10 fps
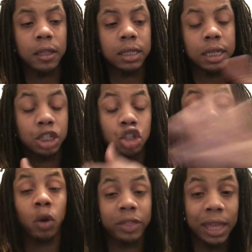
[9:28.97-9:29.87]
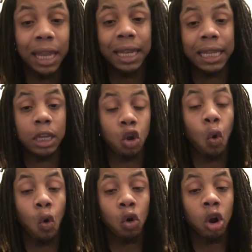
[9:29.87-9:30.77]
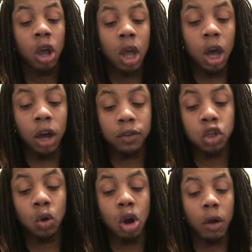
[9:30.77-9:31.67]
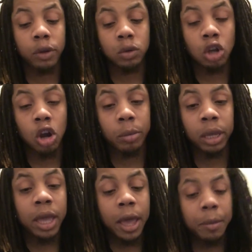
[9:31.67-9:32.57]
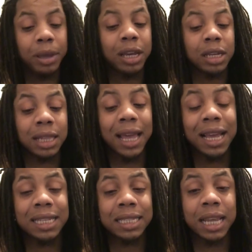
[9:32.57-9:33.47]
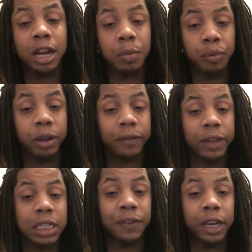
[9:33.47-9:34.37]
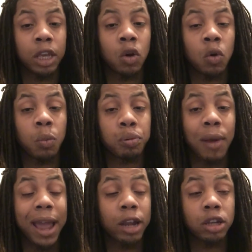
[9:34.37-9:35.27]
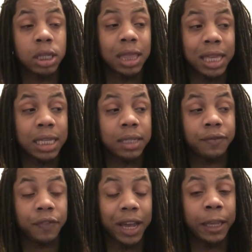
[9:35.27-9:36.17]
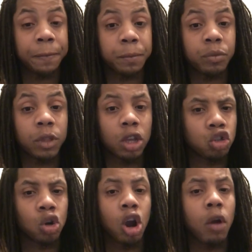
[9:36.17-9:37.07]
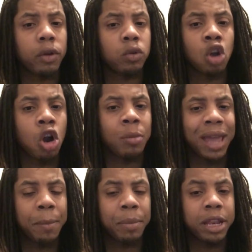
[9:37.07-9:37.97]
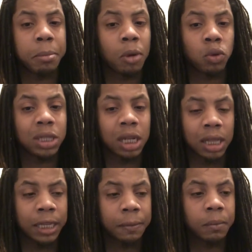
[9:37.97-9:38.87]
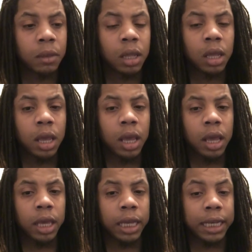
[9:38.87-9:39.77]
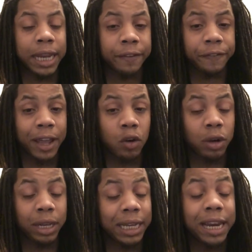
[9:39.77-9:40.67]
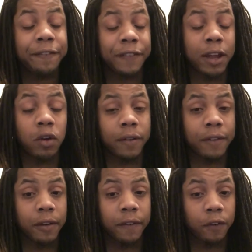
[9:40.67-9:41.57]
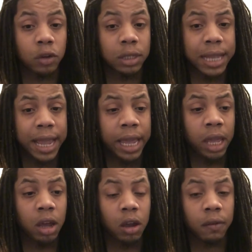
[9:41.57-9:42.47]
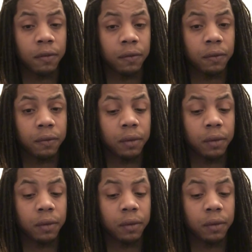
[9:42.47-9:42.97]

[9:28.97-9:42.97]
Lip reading: to destroy the elite core of Chogaryu's army. Because, like I said in a previous video, prior to this fight, Chogaryu's army had been the most clean. He didn't fight on the very first day of